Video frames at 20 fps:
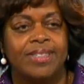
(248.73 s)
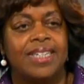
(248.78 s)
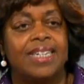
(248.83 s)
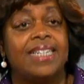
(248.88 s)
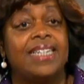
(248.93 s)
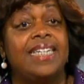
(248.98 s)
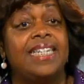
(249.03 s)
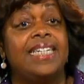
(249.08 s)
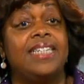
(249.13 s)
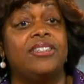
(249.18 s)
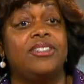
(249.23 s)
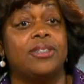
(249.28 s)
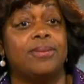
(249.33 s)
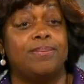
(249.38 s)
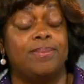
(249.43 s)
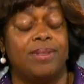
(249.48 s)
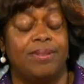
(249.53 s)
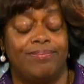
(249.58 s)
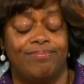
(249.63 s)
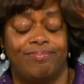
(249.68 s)
In
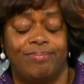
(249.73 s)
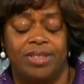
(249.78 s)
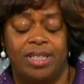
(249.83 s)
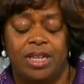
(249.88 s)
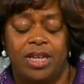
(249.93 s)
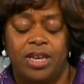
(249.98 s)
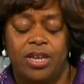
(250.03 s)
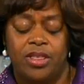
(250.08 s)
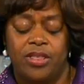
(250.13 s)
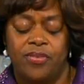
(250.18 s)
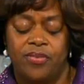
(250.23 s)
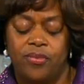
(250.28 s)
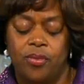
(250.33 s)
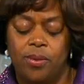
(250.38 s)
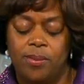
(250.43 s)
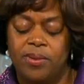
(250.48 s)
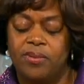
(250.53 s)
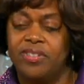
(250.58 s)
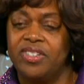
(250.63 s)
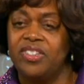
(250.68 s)
Egypt, the
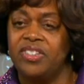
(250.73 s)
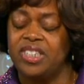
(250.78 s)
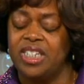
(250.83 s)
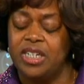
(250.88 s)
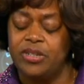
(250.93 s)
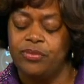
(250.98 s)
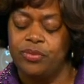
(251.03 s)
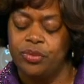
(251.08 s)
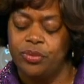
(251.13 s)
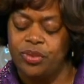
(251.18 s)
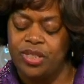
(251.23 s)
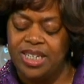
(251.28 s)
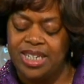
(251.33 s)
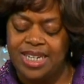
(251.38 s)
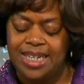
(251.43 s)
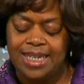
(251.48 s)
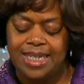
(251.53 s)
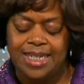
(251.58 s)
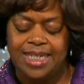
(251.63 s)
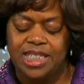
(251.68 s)
former regime
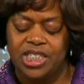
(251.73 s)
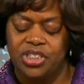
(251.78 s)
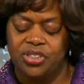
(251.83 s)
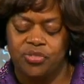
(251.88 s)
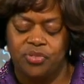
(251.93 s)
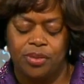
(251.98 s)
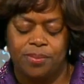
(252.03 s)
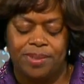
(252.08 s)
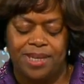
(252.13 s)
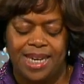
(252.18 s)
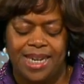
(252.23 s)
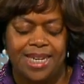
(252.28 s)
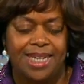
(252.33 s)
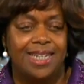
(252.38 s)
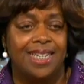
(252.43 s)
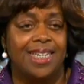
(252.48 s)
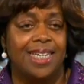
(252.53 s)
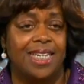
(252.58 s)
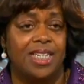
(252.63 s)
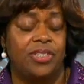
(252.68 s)
routinely
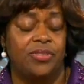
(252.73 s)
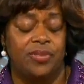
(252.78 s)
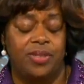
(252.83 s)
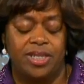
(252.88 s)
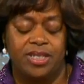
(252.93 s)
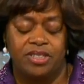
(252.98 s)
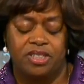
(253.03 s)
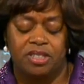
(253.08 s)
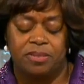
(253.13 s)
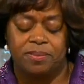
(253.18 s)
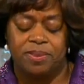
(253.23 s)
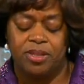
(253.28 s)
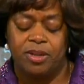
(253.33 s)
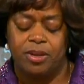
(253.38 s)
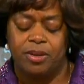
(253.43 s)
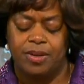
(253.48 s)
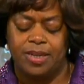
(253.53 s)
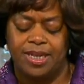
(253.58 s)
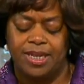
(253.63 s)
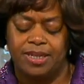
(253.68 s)
discriminated against religious
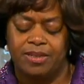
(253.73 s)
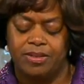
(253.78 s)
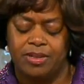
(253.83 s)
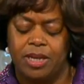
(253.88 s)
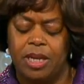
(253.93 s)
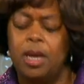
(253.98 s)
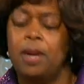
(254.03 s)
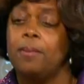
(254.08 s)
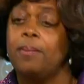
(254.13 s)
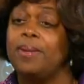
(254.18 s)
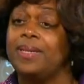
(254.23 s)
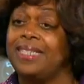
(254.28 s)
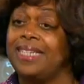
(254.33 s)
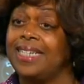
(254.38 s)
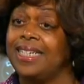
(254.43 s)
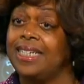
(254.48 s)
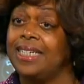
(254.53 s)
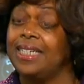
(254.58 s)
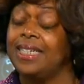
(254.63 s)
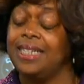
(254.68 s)
minorities,
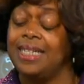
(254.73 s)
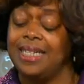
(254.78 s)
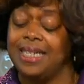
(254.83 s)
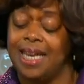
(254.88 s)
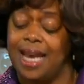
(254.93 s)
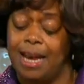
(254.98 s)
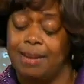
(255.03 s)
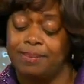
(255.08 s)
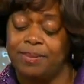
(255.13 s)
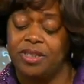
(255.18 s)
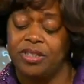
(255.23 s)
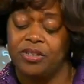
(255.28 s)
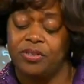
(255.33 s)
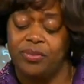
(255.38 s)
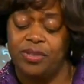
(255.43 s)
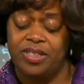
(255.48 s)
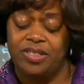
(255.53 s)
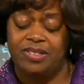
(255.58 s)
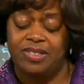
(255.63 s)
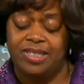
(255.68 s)
particularly Coptic
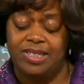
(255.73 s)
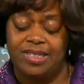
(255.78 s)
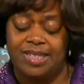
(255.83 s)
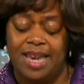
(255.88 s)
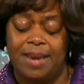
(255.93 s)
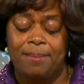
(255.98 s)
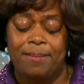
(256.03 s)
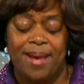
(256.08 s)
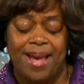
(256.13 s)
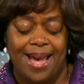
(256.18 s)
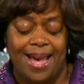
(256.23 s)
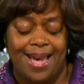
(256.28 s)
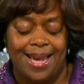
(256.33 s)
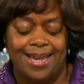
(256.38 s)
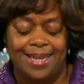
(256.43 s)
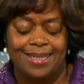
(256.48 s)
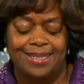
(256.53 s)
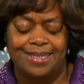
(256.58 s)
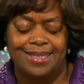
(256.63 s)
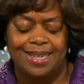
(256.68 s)
Christians and
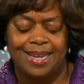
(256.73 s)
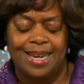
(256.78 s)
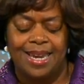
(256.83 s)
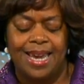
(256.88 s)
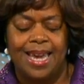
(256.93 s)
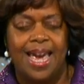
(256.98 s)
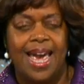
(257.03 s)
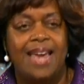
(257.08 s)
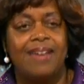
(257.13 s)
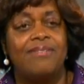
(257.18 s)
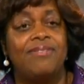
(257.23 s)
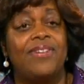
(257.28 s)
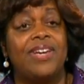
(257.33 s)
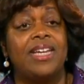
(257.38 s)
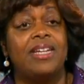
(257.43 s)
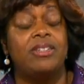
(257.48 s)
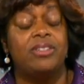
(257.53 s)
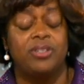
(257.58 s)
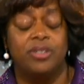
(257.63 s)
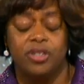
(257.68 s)
Baha'is, and
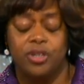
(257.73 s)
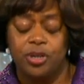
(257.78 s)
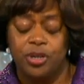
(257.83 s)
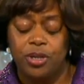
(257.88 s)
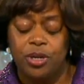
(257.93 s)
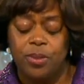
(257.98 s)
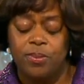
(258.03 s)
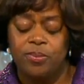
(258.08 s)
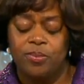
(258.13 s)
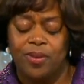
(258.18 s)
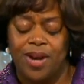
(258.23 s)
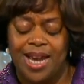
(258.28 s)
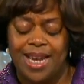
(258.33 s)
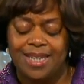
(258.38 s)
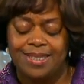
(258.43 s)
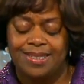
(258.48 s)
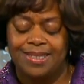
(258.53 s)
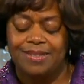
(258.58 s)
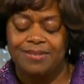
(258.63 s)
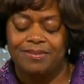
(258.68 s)
failed to curb
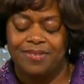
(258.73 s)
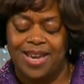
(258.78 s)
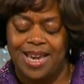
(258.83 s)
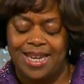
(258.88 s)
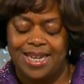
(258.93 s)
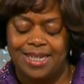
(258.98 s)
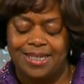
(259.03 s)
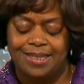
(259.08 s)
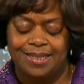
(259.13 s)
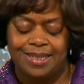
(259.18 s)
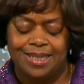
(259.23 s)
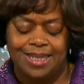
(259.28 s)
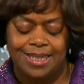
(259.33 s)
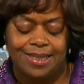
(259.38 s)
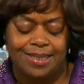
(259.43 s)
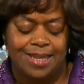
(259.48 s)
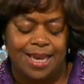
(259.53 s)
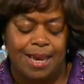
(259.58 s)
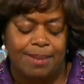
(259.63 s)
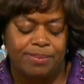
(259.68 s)
rising violence
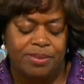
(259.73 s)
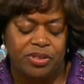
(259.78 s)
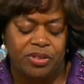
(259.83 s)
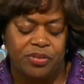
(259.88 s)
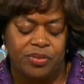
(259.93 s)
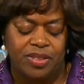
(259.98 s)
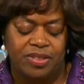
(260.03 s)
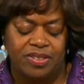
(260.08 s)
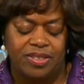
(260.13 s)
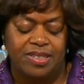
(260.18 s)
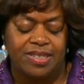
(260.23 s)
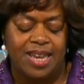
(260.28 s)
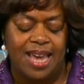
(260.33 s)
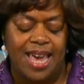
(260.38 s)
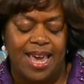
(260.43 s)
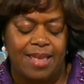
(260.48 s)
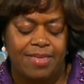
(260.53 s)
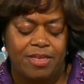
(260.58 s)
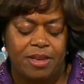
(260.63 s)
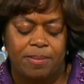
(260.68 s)
against Coptic Christians
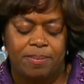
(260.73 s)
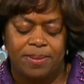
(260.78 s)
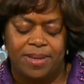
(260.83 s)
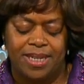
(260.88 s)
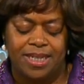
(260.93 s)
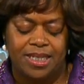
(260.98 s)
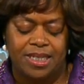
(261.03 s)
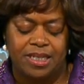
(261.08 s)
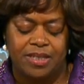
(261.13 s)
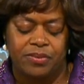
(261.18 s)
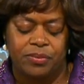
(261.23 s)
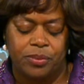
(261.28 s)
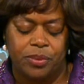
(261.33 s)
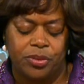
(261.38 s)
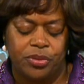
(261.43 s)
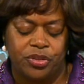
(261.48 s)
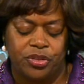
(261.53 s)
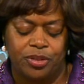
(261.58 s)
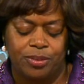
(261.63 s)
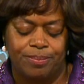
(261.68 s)
and their places of
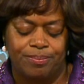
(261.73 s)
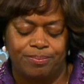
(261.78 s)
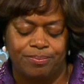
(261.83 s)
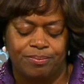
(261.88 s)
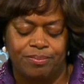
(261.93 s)
worship.